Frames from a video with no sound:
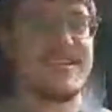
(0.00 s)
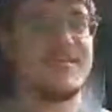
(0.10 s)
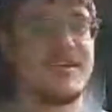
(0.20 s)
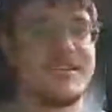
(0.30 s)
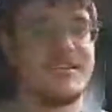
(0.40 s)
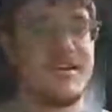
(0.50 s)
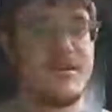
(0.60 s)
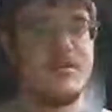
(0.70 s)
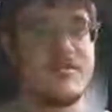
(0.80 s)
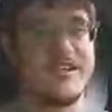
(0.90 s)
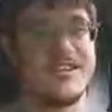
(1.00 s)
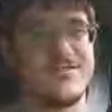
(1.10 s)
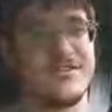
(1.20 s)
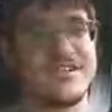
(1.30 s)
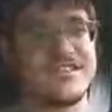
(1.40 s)
Dang it, come on,
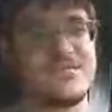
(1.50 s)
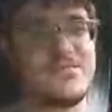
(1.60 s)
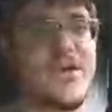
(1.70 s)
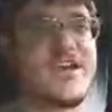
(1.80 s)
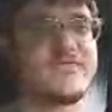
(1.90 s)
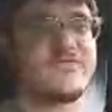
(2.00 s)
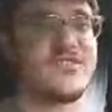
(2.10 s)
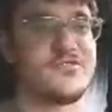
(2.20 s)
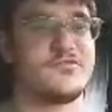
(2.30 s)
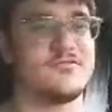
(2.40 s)
y'all. This road needs to be paved,